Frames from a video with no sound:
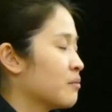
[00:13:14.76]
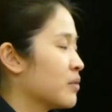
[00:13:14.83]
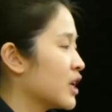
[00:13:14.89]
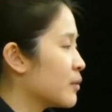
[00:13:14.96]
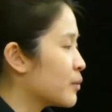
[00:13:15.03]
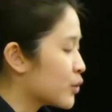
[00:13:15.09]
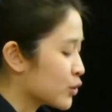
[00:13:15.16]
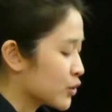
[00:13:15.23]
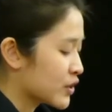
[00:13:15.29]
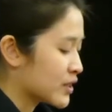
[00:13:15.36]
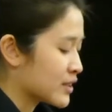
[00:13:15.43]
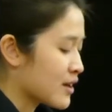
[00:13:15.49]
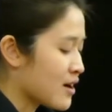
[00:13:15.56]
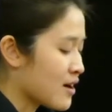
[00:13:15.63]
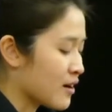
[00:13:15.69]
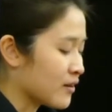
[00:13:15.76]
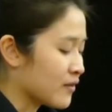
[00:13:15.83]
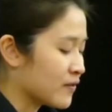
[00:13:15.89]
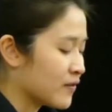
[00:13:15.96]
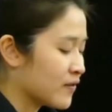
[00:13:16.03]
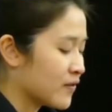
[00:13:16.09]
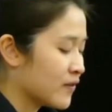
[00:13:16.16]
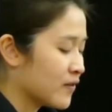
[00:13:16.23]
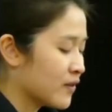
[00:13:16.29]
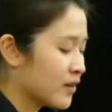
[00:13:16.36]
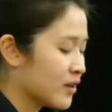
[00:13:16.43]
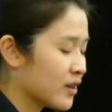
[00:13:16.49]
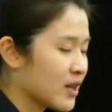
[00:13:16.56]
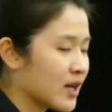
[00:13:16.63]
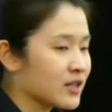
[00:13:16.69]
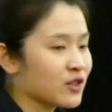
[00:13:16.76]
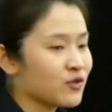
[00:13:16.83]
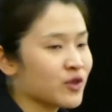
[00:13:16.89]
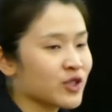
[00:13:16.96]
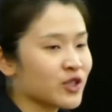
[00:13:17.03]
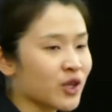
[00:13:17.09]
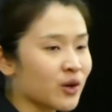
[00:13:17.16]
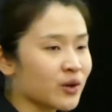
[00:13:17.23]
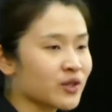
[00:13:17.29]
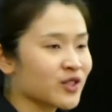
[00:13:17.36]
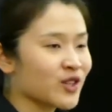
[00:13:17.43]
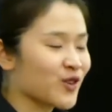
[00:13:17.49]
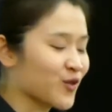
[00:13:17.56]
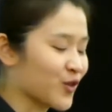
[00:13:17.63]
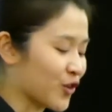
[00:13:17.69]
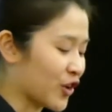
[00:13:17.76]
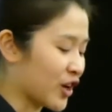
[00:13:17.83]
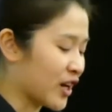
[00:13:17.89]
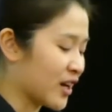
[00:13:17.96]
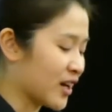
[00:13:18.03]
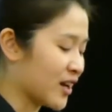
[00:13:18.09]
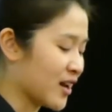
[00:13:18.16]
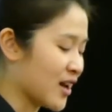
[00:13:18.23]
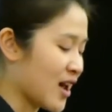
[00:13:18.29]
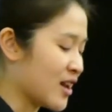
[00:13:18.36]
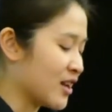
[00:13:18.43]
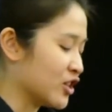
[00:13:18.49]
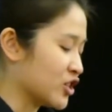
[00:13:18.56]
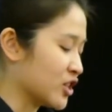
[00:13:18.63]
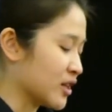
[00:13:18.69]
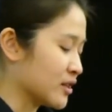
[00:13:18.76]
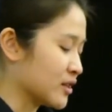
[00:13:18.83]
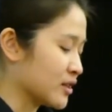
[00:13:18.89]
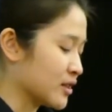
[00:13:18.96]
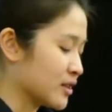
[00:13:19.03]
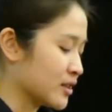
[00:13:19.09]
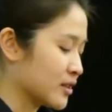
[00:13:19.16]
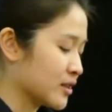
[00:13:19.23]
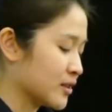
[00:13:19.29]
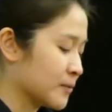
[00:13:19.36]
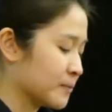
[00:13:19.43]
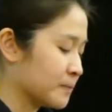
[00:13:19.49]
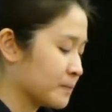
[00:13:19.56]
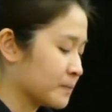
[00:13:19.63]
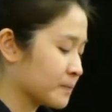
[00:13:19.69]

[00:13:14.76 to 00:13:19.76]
People starve as a result of greed and injustice."